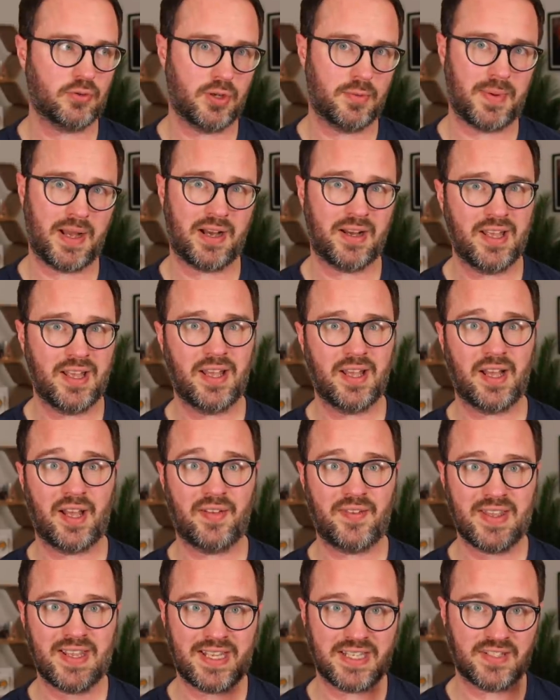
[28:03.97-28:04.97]
you about, I
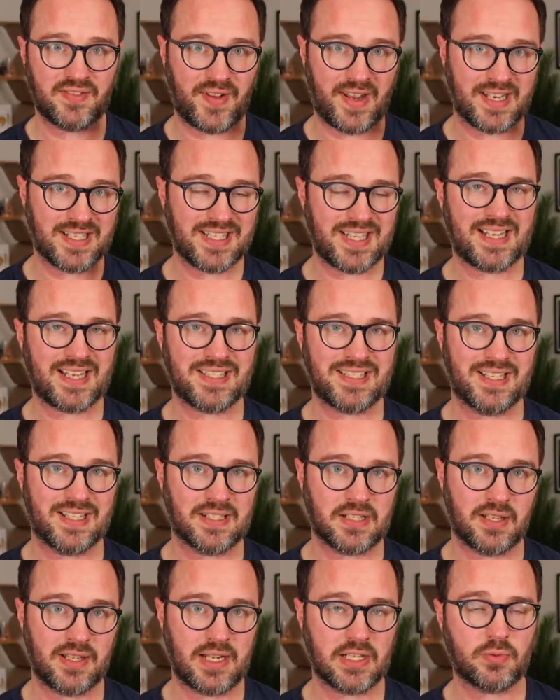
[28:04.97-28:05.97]
think is fantastic.
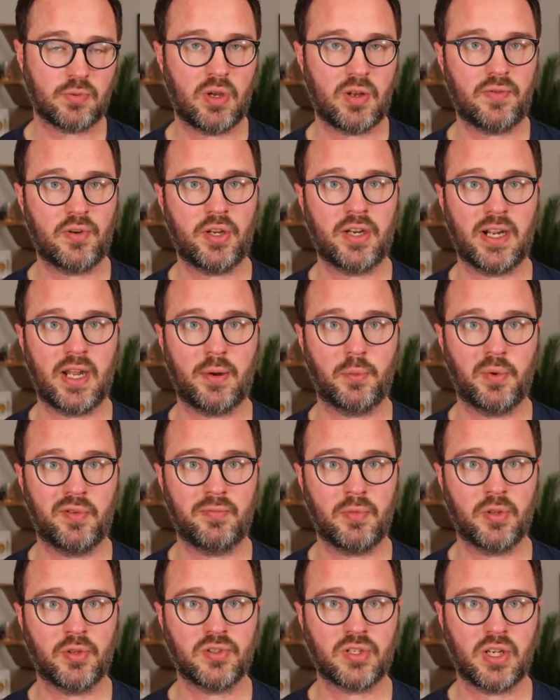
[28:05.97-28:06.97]
So that's worth looking at with
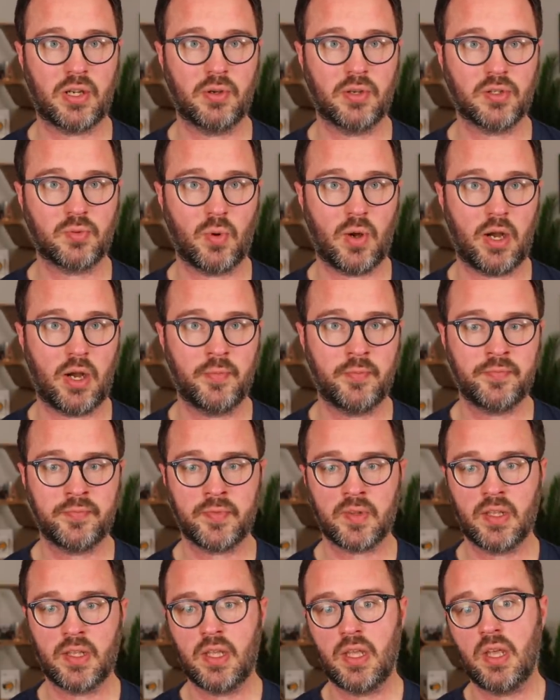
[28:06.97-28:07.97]
Monzo as well.
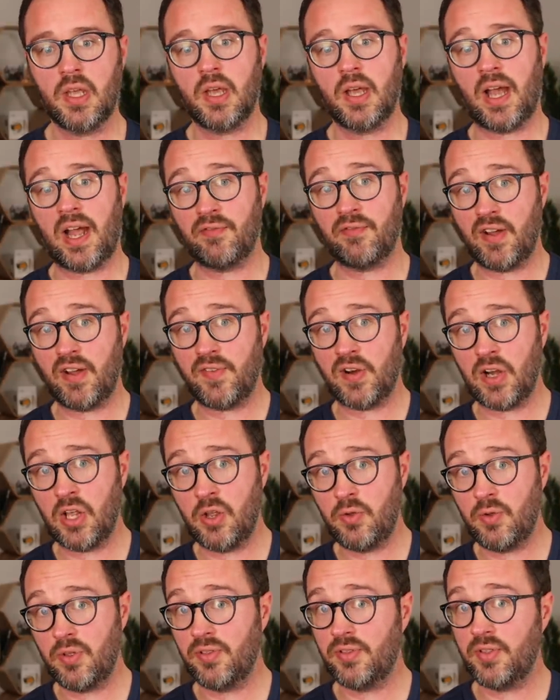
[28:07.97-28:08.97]
And
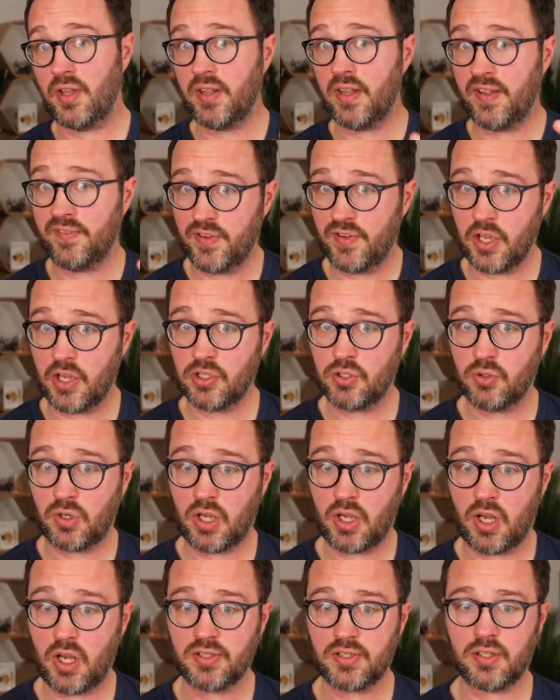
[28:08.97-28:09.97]
Revolut, the virtual
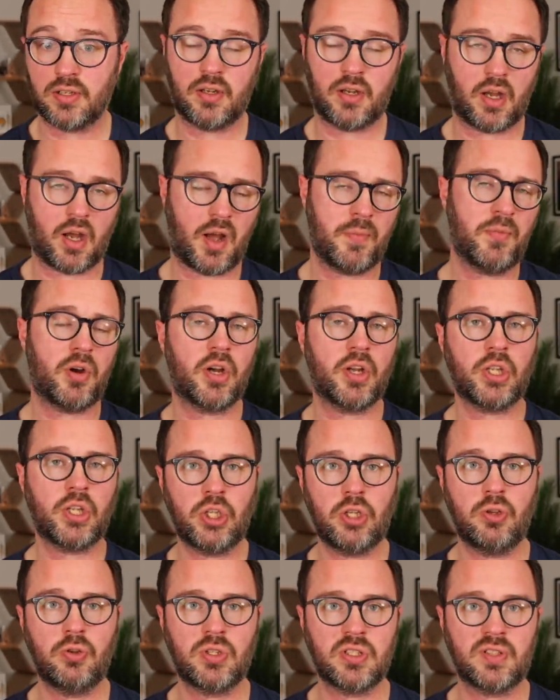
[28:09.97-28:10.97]
cards, I'm not a
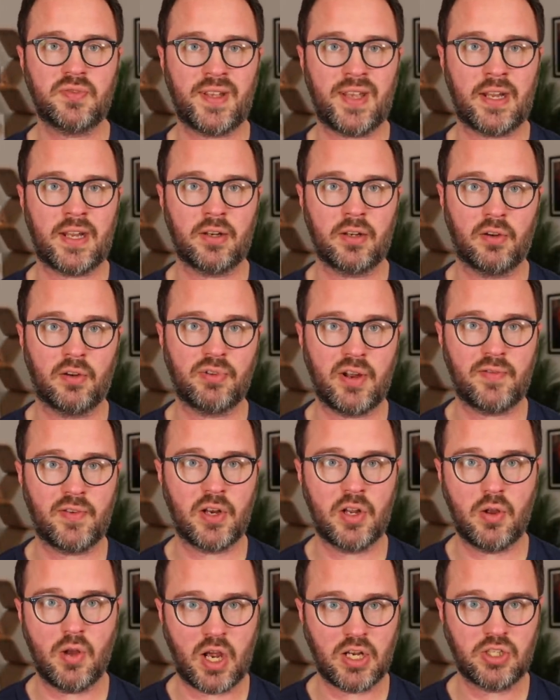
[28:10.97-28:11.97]
hugest fan of
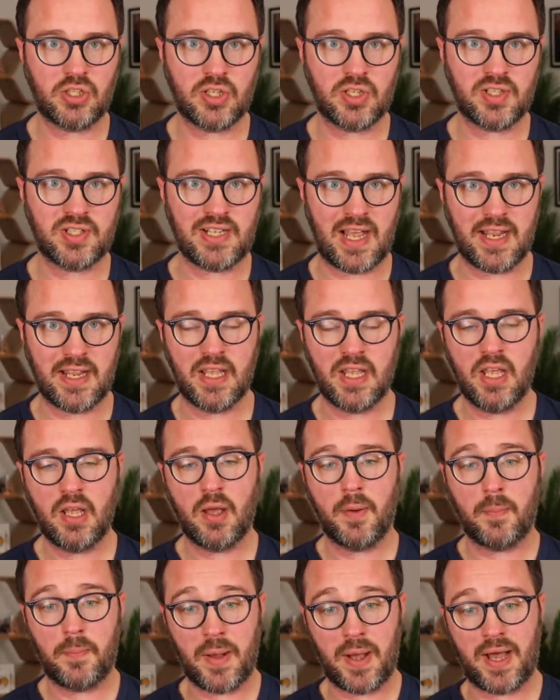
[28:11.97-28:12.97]
Revolut, I should say,
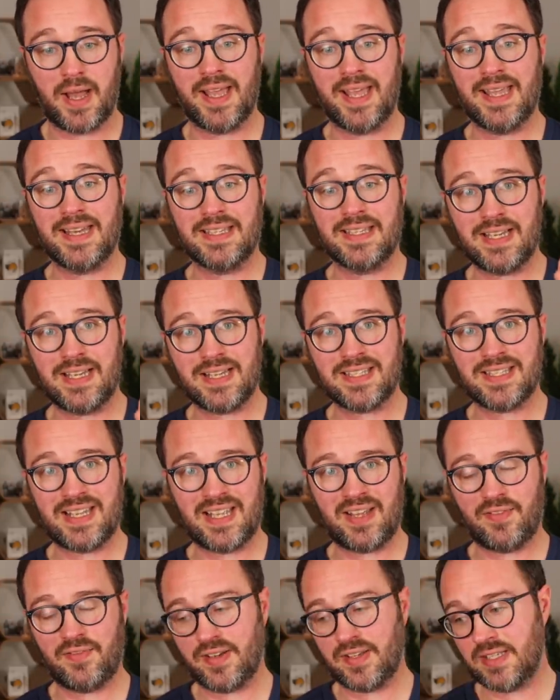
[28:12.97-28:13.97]
but it does
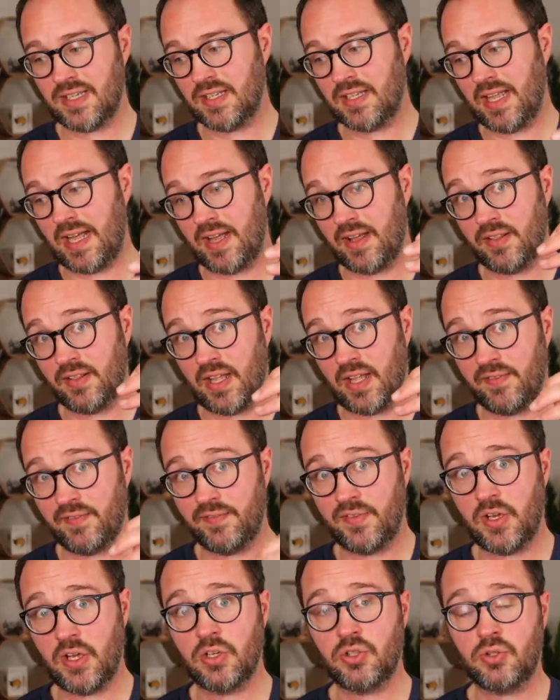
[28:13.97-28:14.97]
have that, that
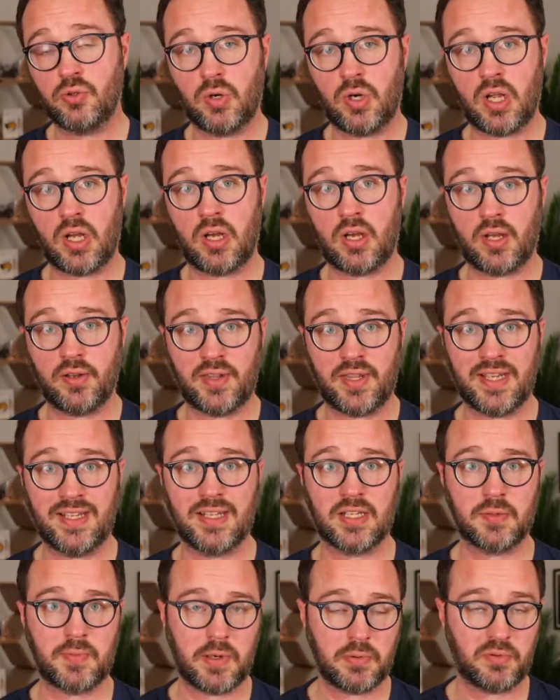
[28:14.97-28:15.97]
virtual card thing,
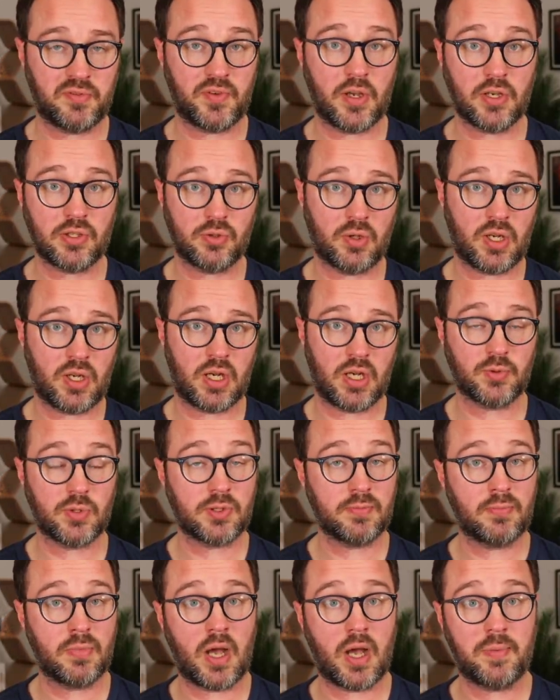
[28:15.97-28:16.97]
disposable virtual cards, which
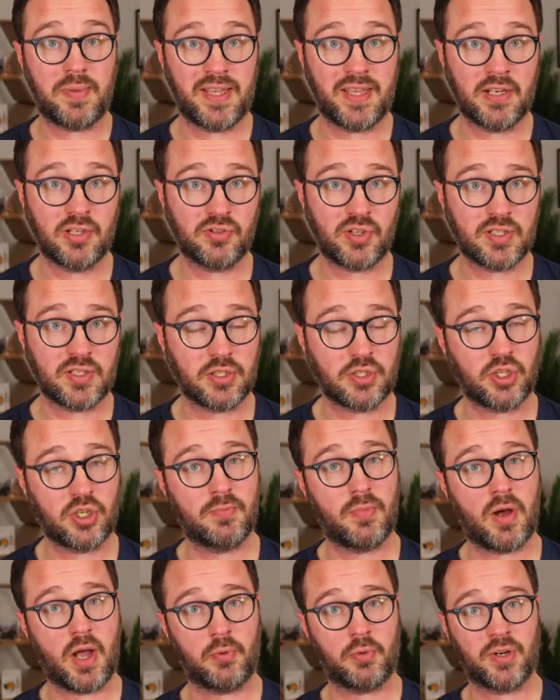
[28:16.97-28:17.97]
might be interesting. So you
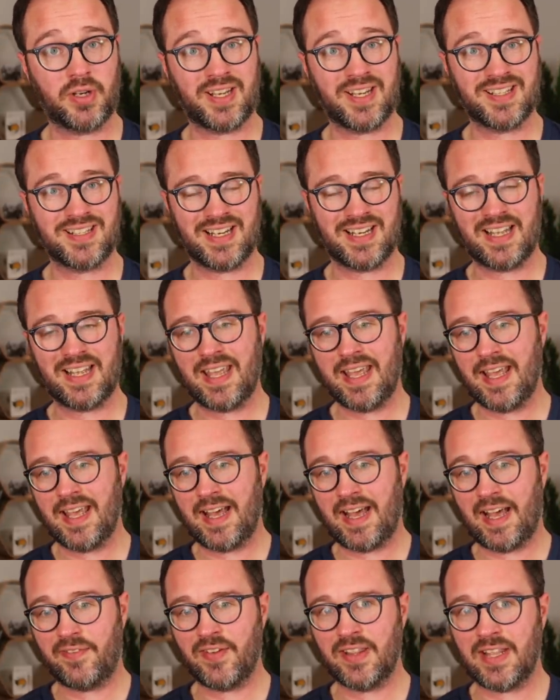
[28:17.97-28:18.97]
might want to consider
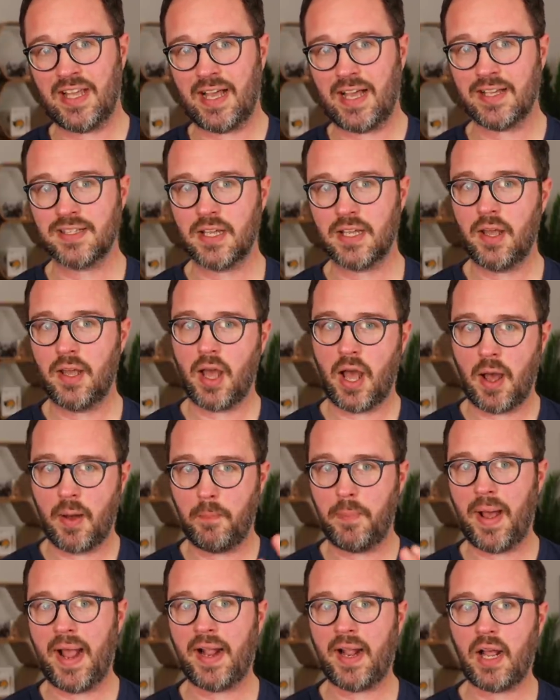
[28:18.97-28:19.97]
having that as a, a
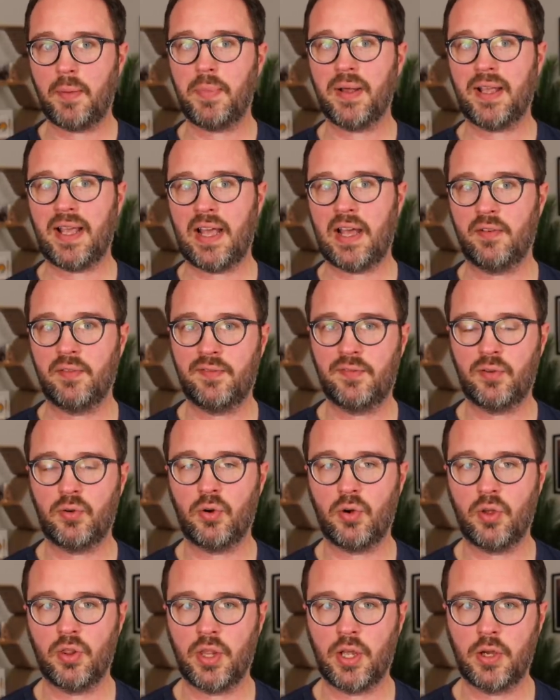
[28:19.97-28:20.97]
backup account
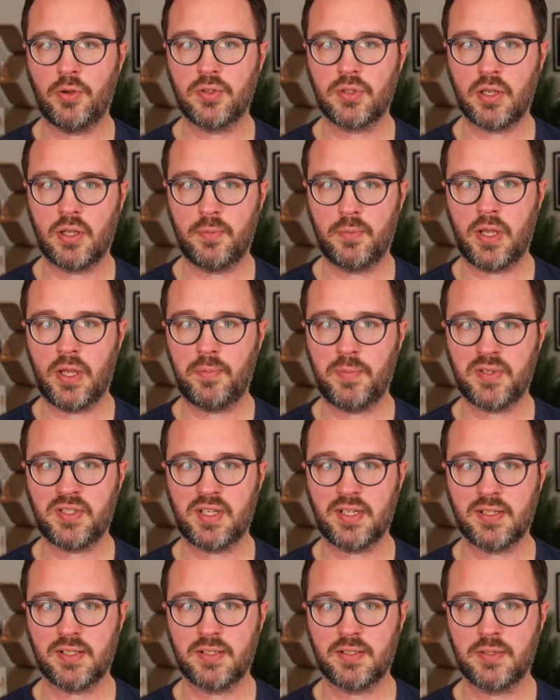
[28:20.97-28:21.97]
for those
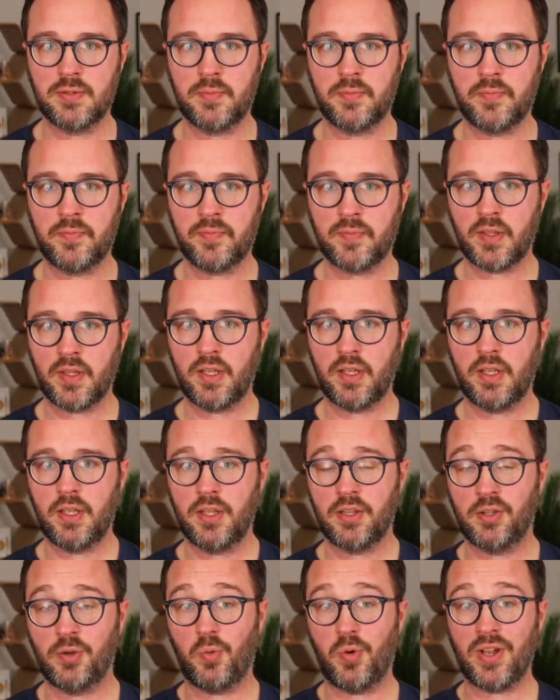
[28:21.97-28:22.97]
purposes.
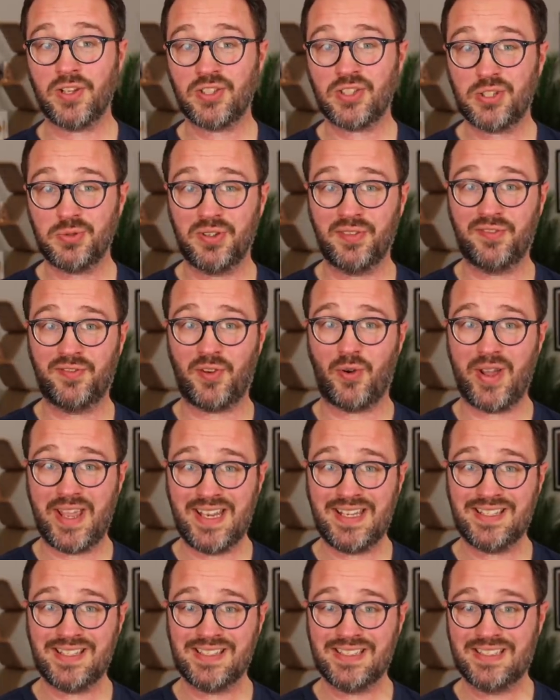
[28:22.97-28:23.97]
The ones to
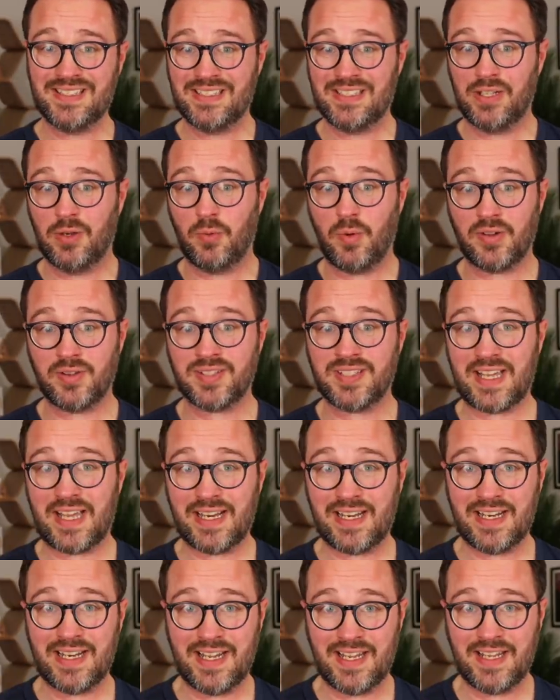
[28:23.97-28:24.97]
avoid, while
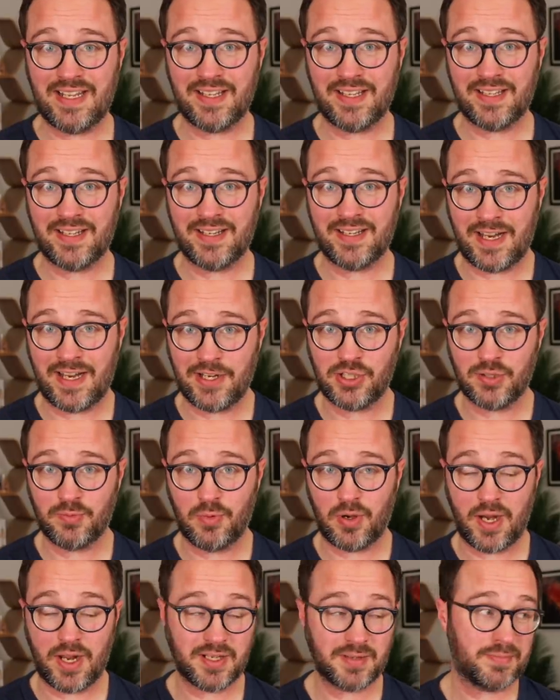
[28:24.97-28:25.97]
sadly,
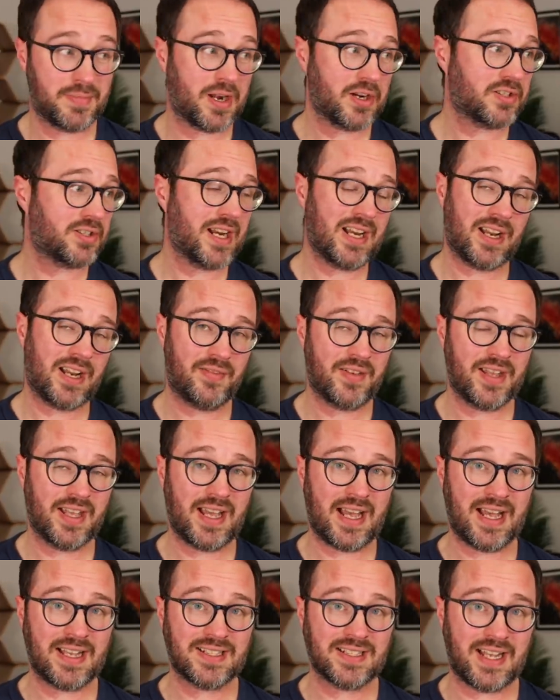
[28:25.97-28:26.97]
Nationwide, as much as I love it
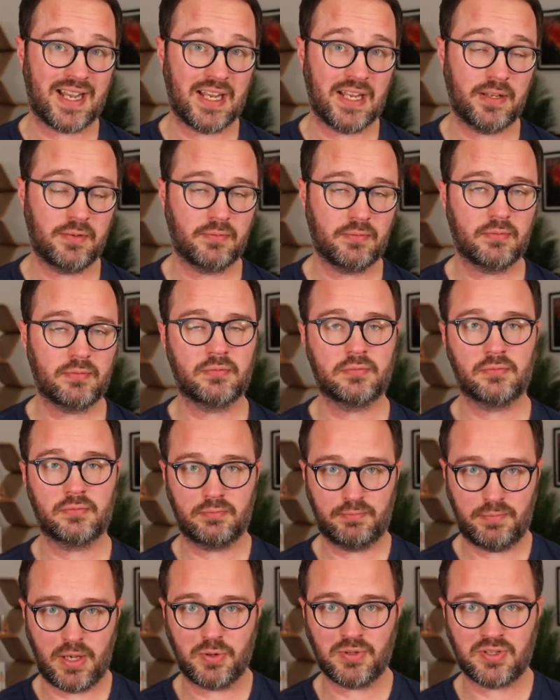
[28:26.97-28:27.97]
as a
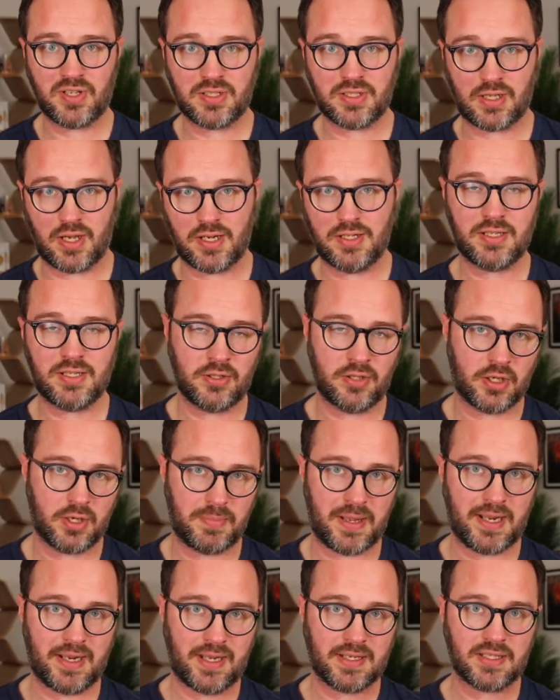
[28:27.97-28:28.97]
building society, it's not a
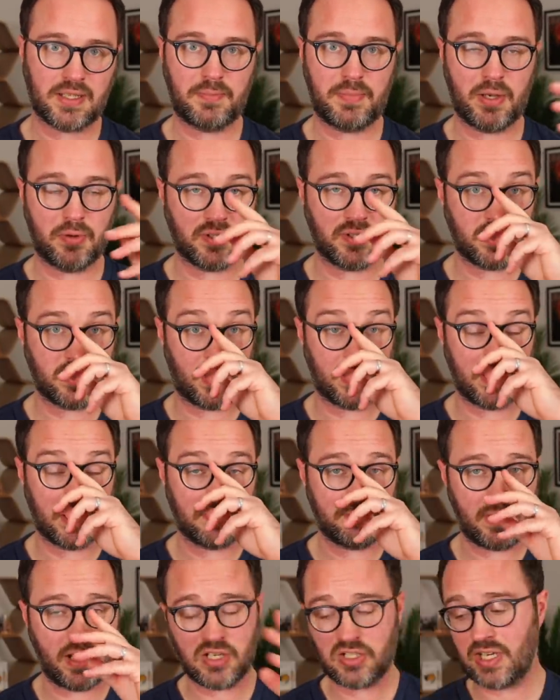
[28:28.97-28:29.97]
bank, it's a building society, as
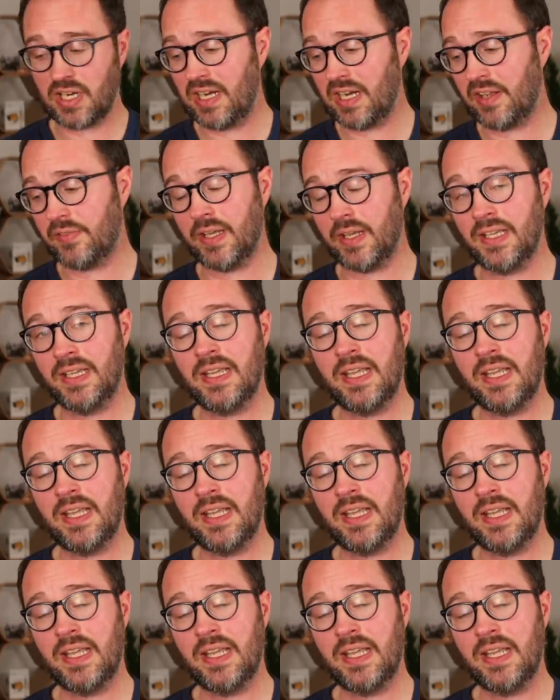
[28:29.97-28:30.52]
much as I love it,